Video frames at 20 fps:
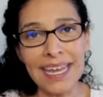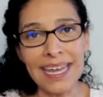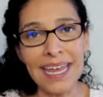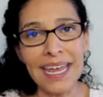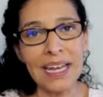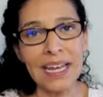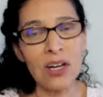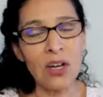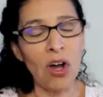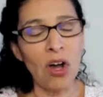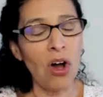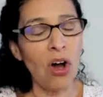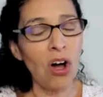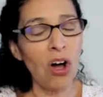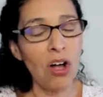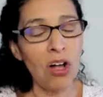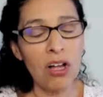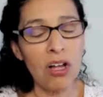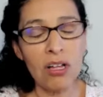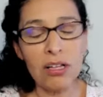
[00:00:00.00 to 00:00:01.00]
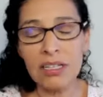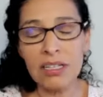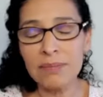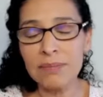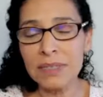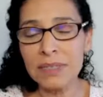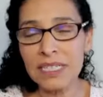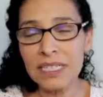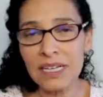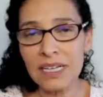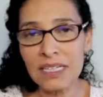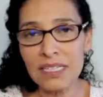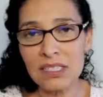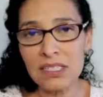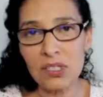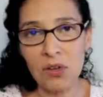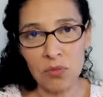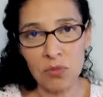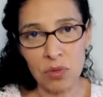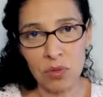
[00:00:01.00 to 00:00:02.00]
and all because
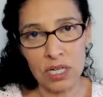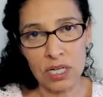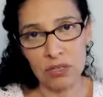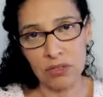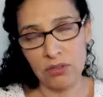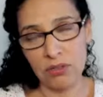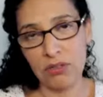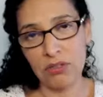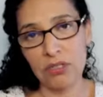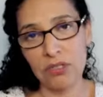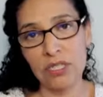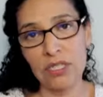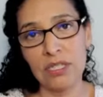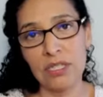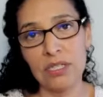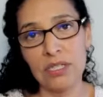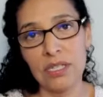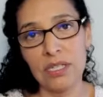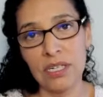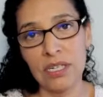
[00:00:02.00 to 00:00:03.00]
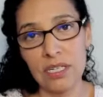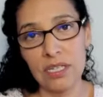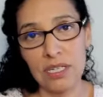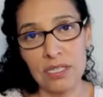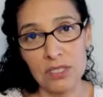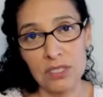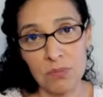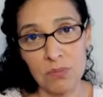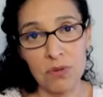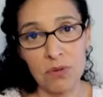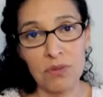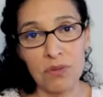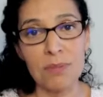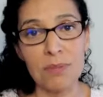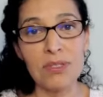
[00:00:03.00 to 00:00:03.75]
of what I learned in Ana's program.